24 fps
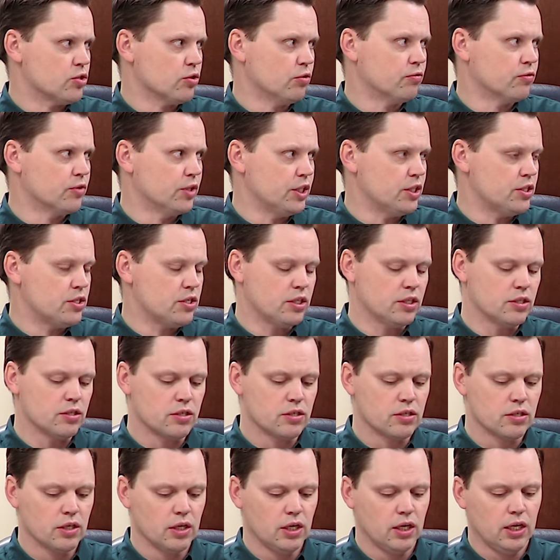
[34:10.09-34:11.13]
So, for
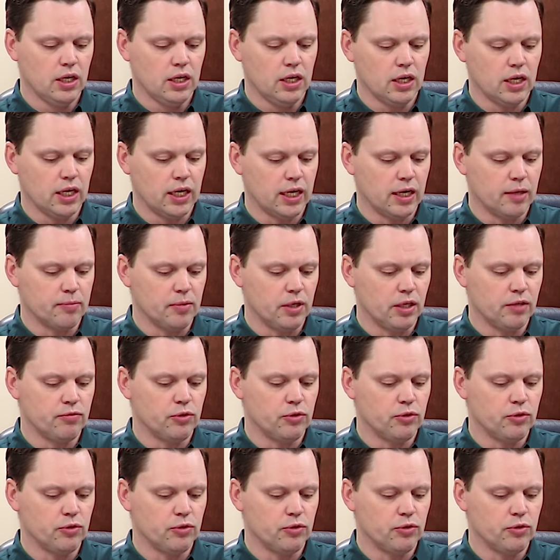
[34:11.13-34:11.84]
instance, um,